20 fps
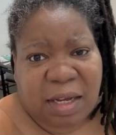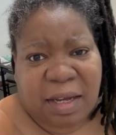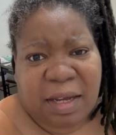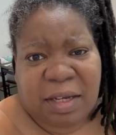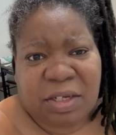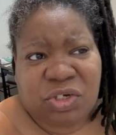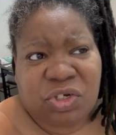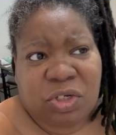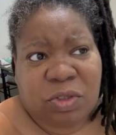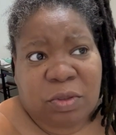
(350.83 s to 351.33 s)

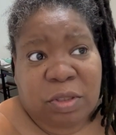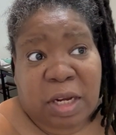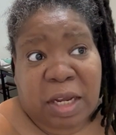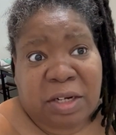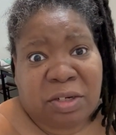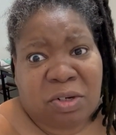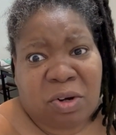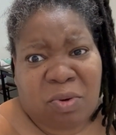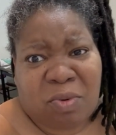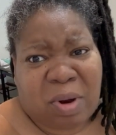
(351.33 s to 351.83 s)
And she was
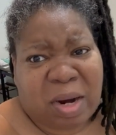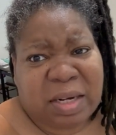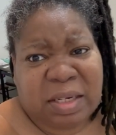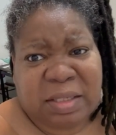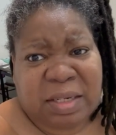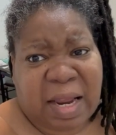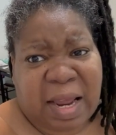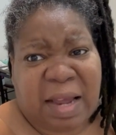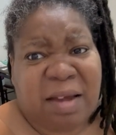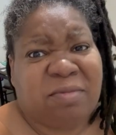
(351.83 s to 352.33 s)
like, no, I
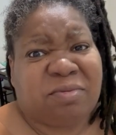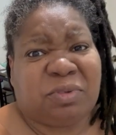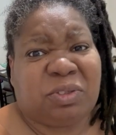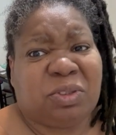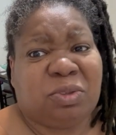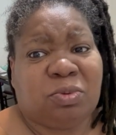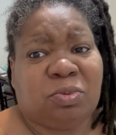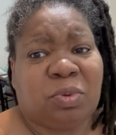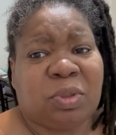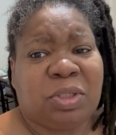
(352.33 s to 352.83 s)
didn't have
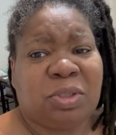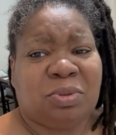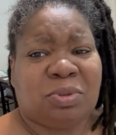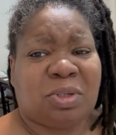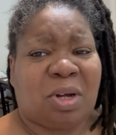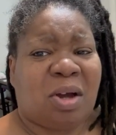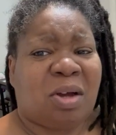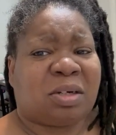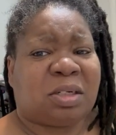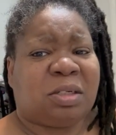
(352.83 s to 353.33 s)
to. What are you
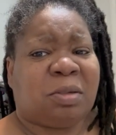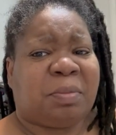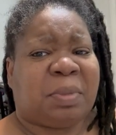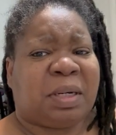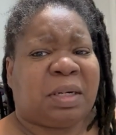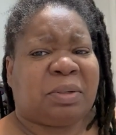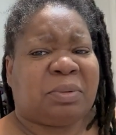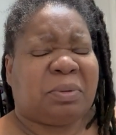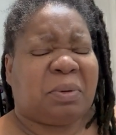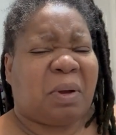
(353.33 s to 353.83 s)
talking
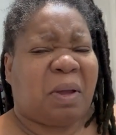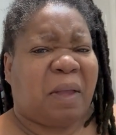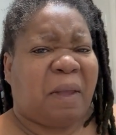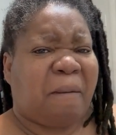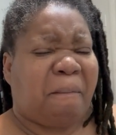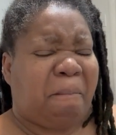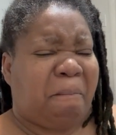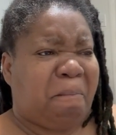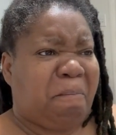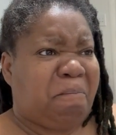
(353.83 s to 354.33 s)
about?
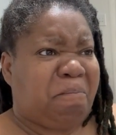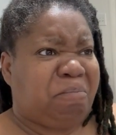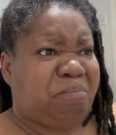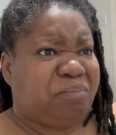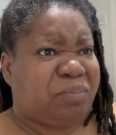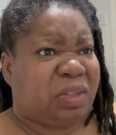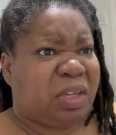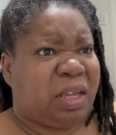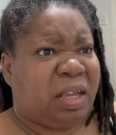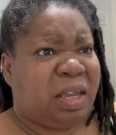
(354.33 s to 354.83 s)

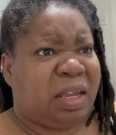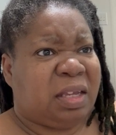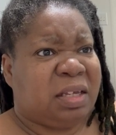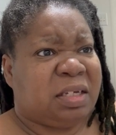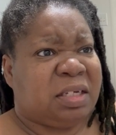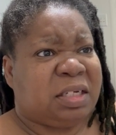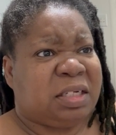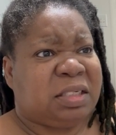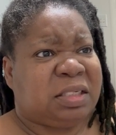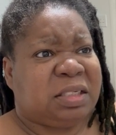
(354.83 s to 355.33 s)

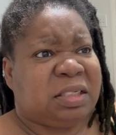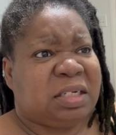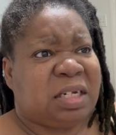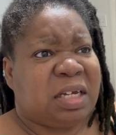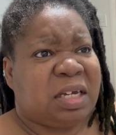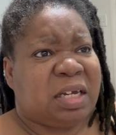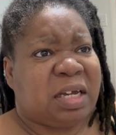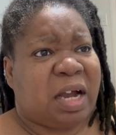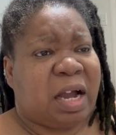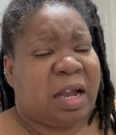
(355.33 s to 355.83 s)
And
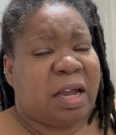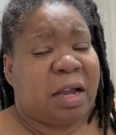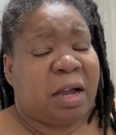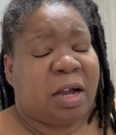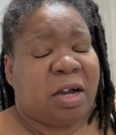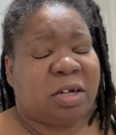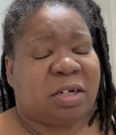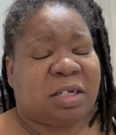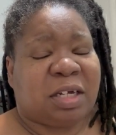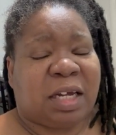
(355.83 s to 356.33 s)

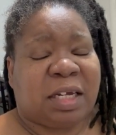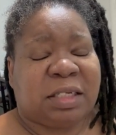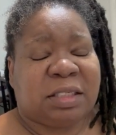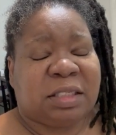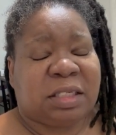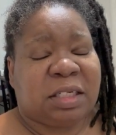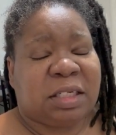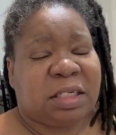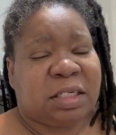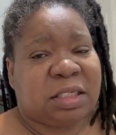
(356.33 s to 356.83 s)

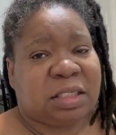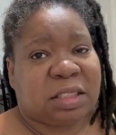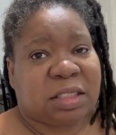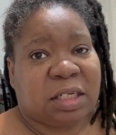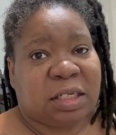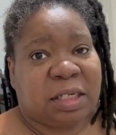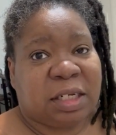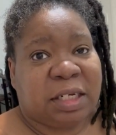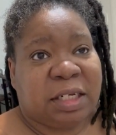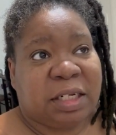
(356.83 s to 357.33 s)
guys, it
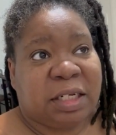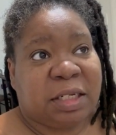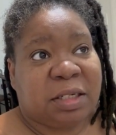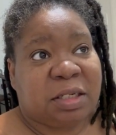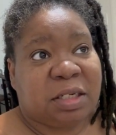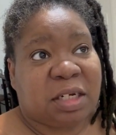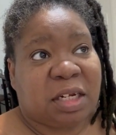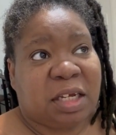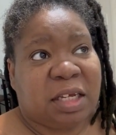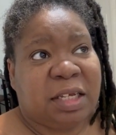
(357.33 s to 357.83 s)
escalated.
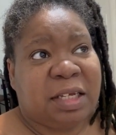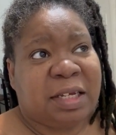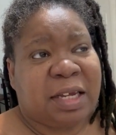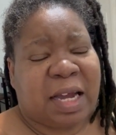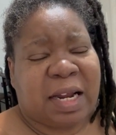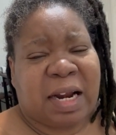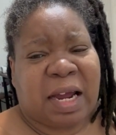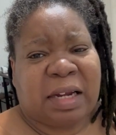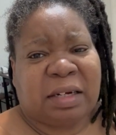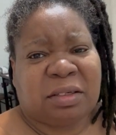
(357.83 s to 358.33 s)
He
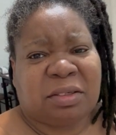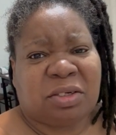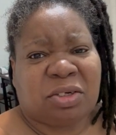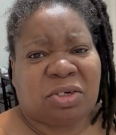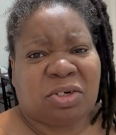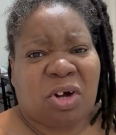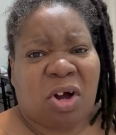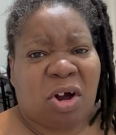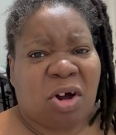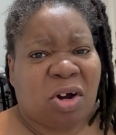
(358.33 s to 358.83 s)
got out of the
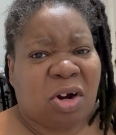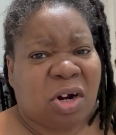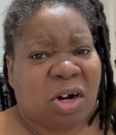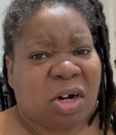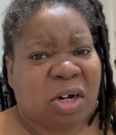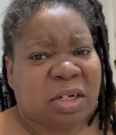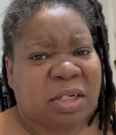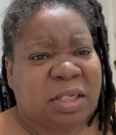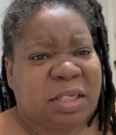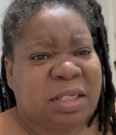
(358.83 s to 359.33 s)

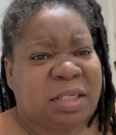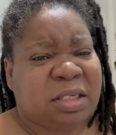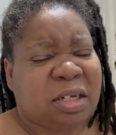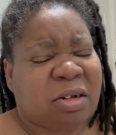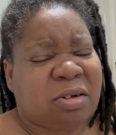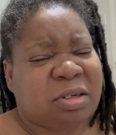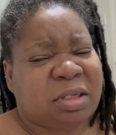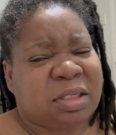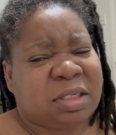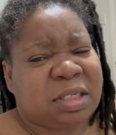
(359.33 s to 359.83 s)
car. He's
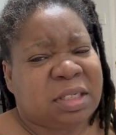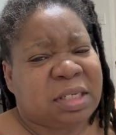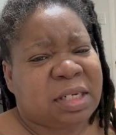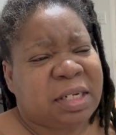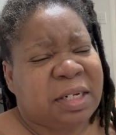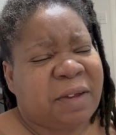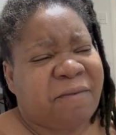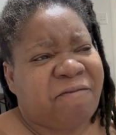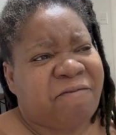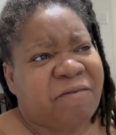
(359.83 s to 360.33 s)
all in this
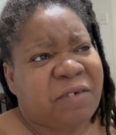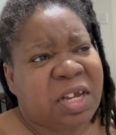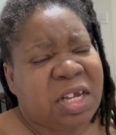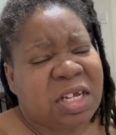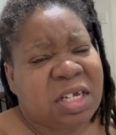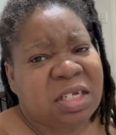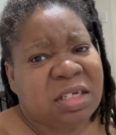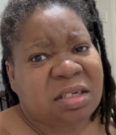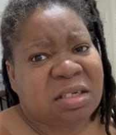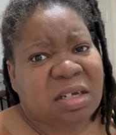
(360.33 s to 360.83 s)
lady's
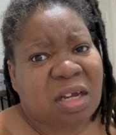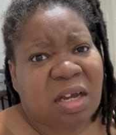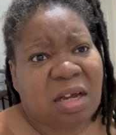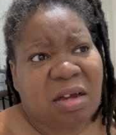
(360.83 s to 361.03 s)
face.